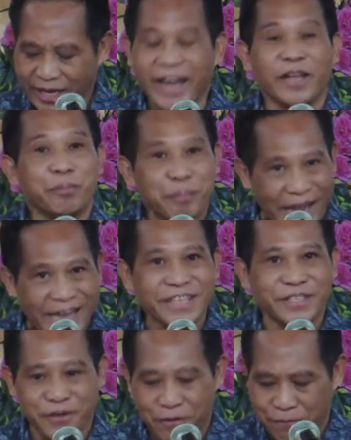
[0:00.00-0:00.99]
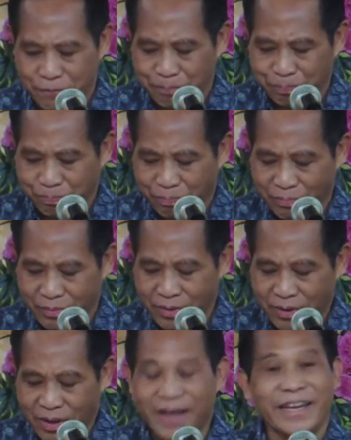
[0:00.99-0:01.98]
It pays off,
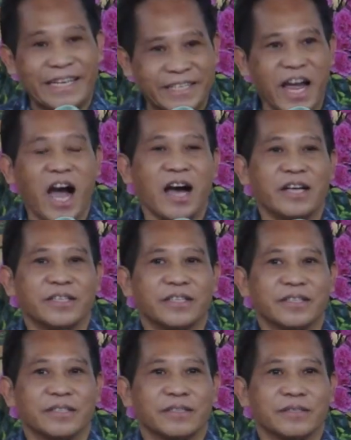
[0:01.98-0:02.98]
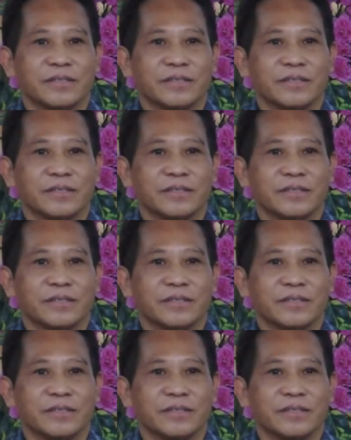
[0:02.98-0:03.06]
and it does.